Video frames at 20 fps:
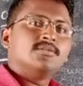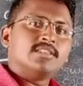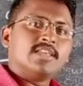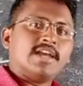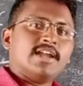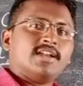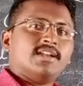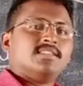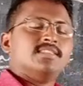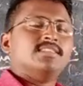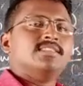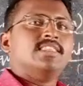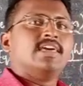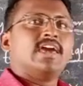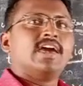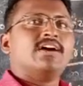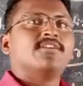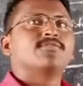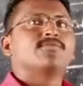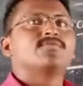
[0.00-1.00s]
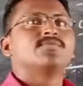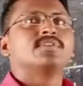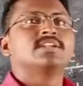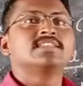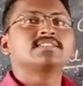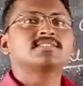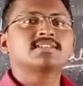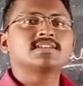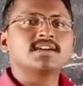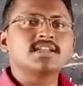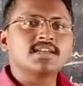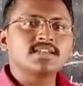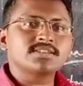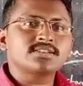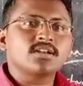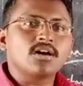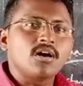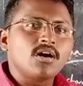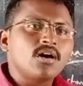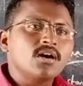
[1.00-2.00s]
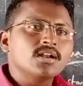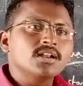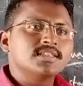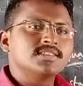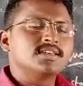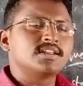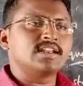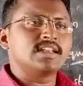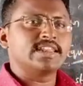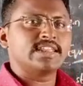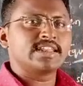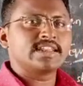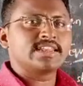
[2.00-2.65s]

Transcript: Then they have discouraged all other